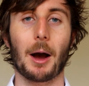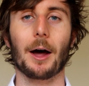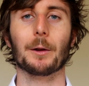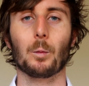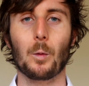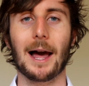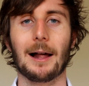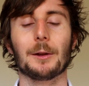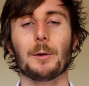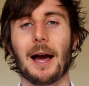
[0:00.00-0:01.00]

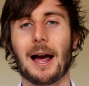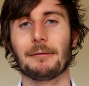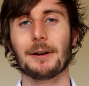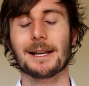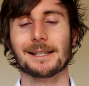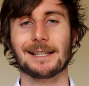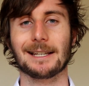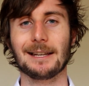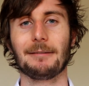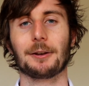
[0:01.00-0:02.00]
unwell, who have
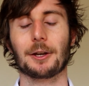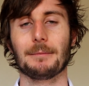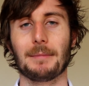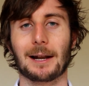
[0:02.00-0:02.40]
significant